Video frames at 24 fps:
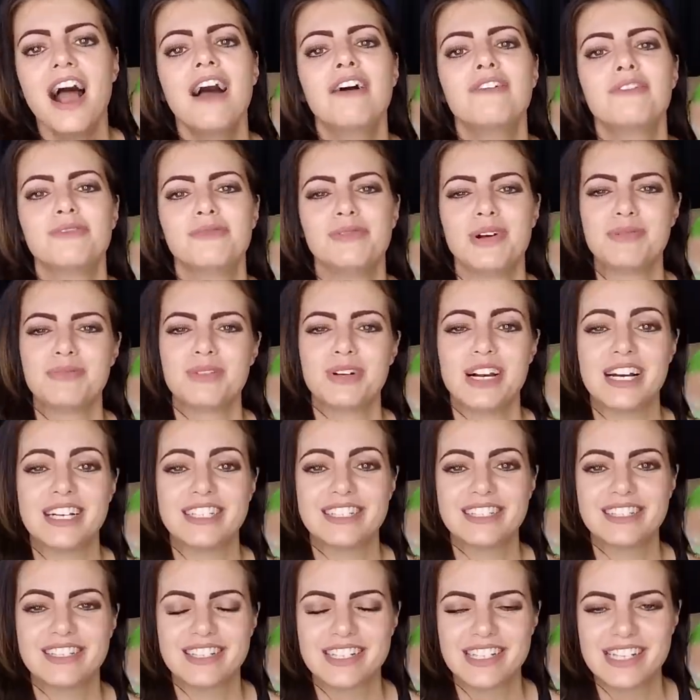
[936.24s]
Remember, I
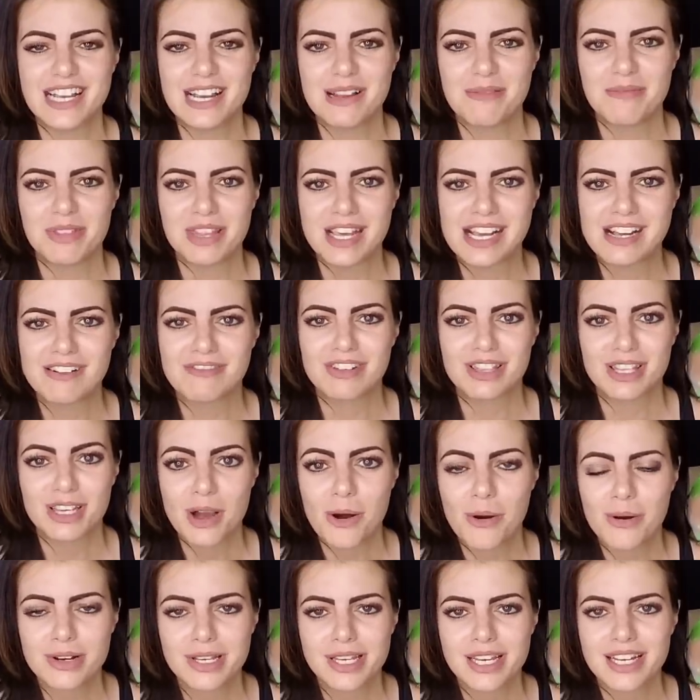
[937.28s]
did the same thing with
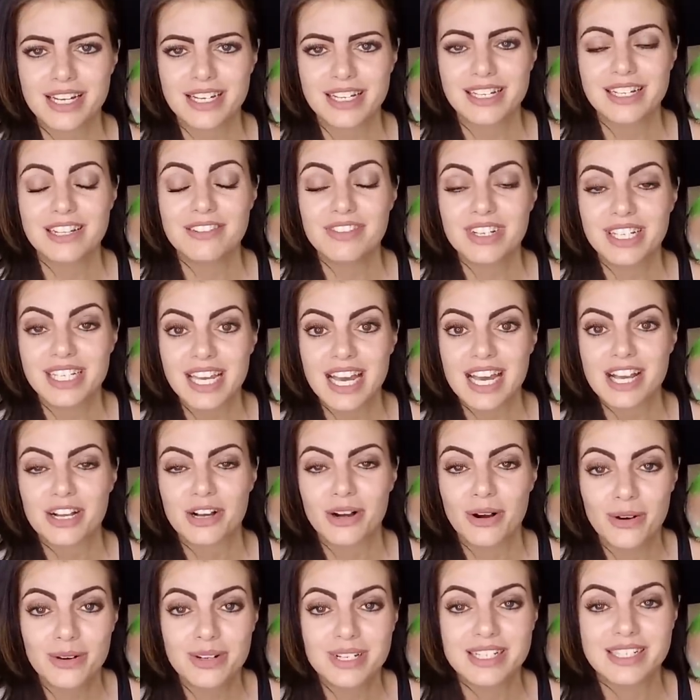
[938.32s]
Cody. I didn't even get
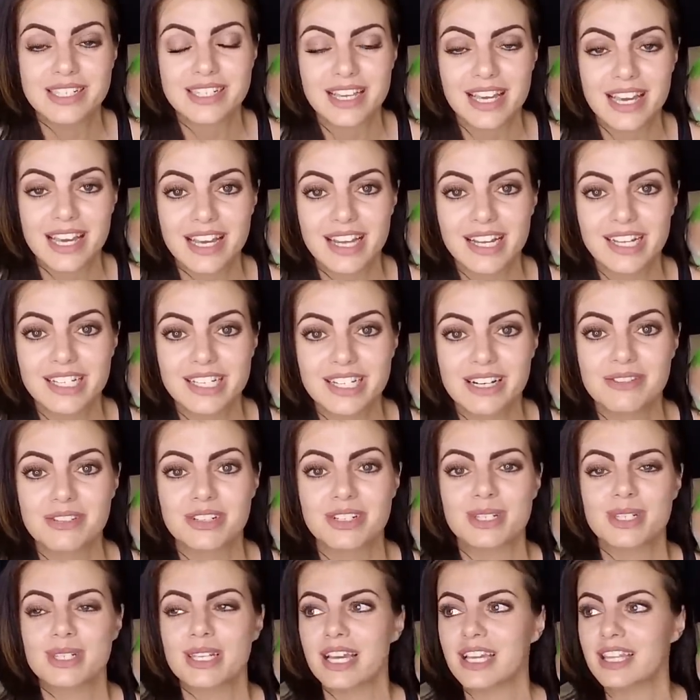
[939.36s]
Cody's cage. I was
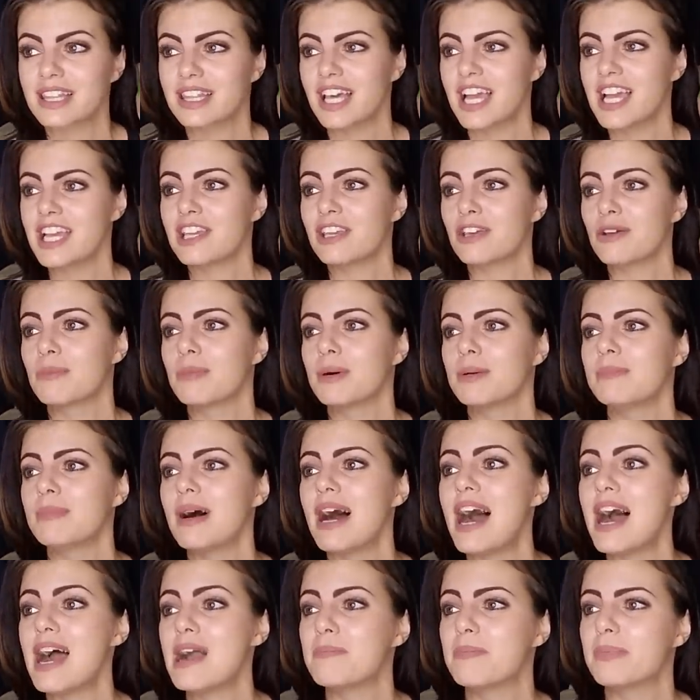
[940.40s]
just like, thank you,
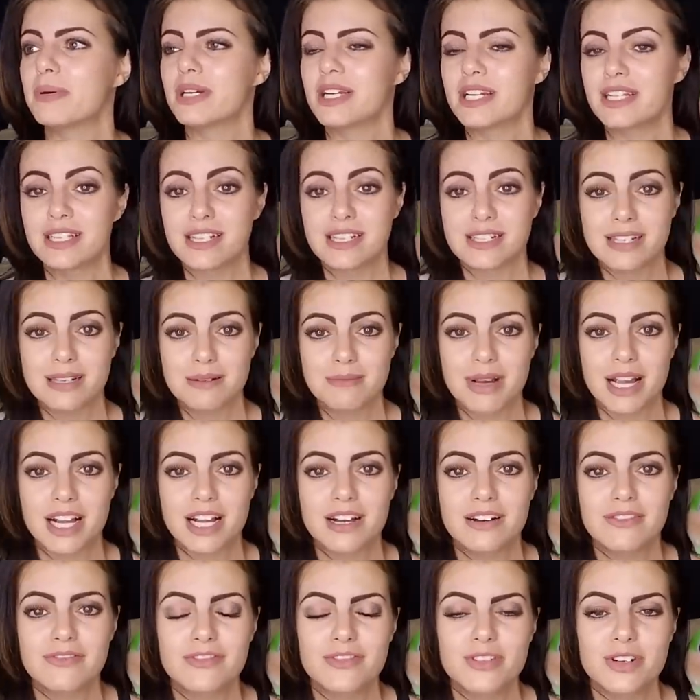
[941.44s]
bye-bye. Putting this in my
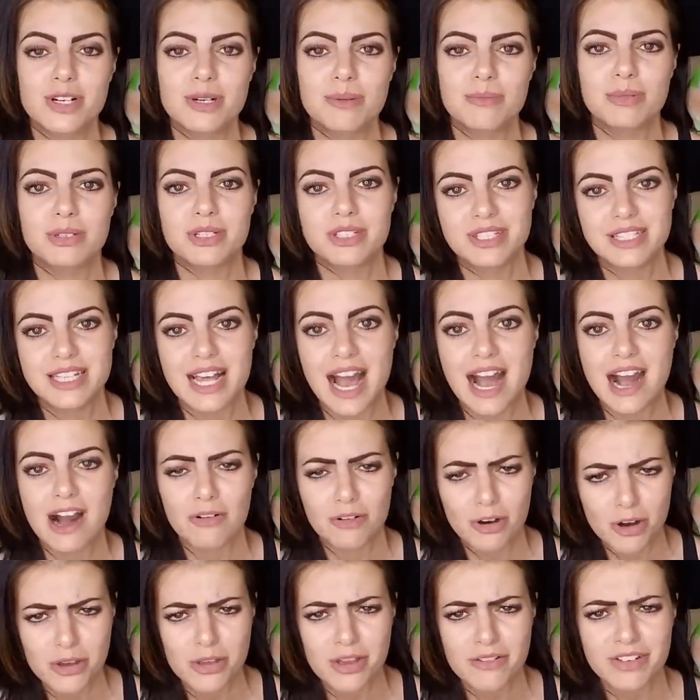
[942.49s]
convertible
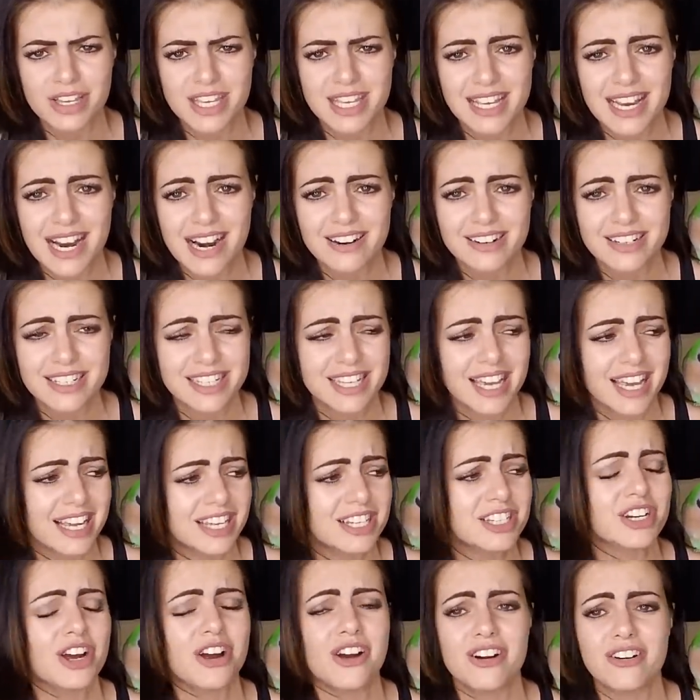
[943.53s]
now. Oh, you have a carry
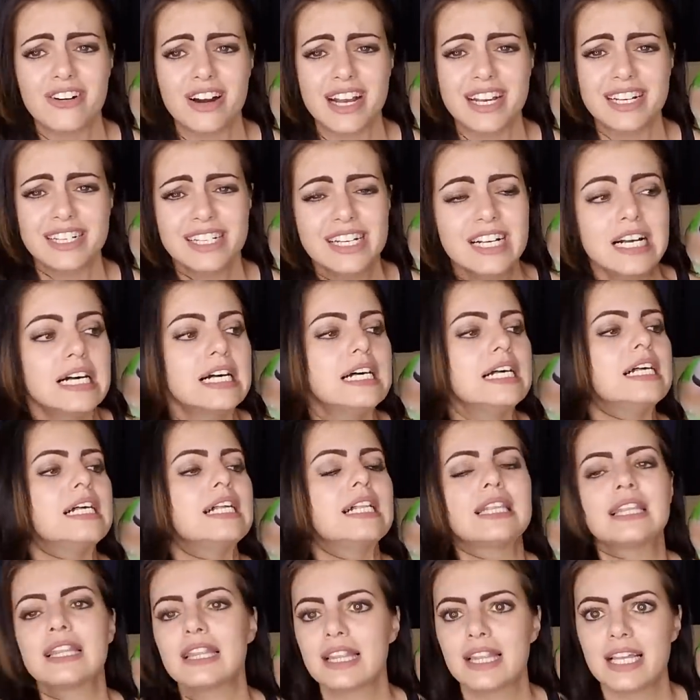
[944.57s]
cage? All right,
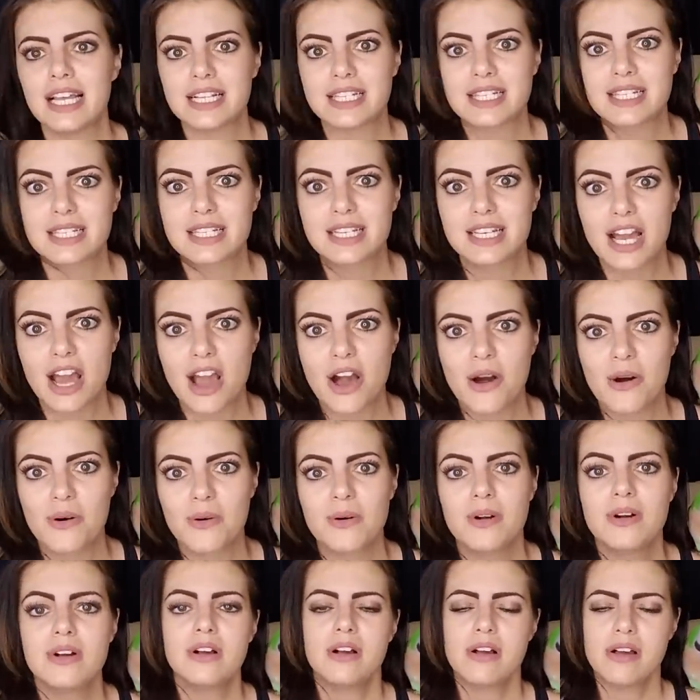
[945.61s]
let's
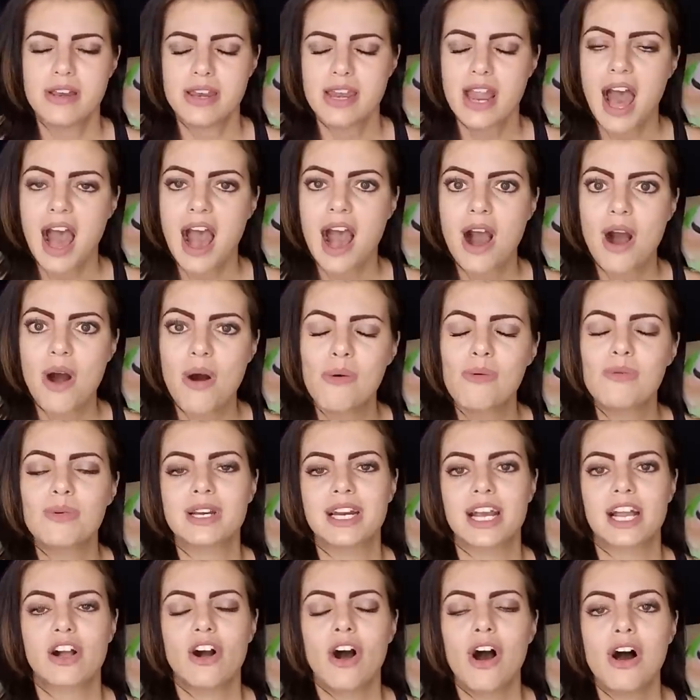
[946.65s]
go. And now,
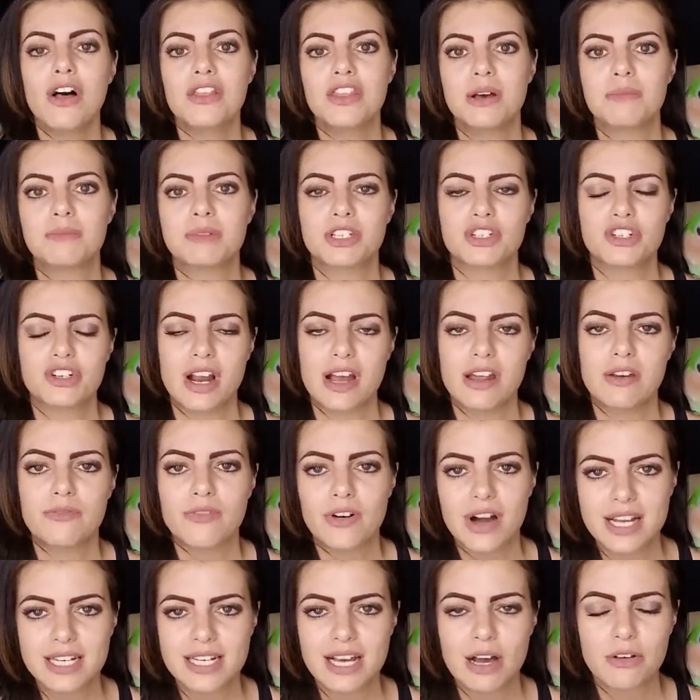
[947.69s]
when I call them to try and
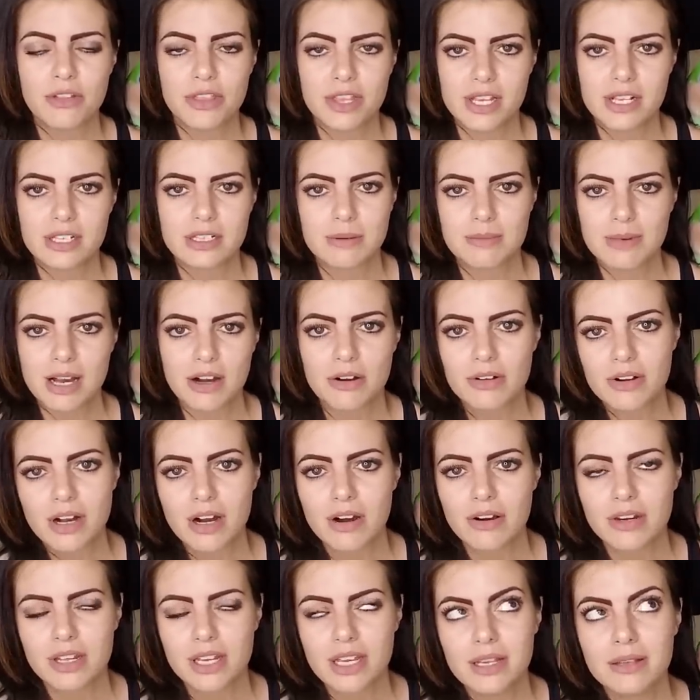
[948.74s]
find out things about
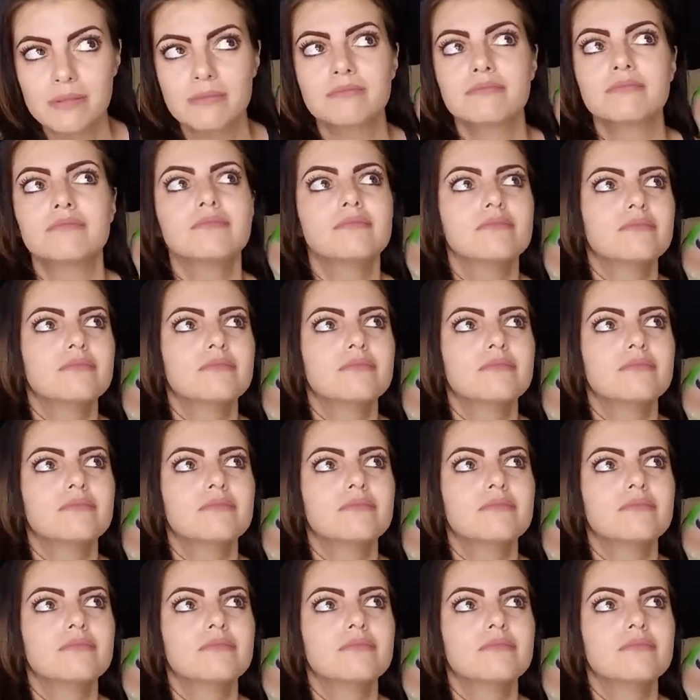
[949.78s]
Cody,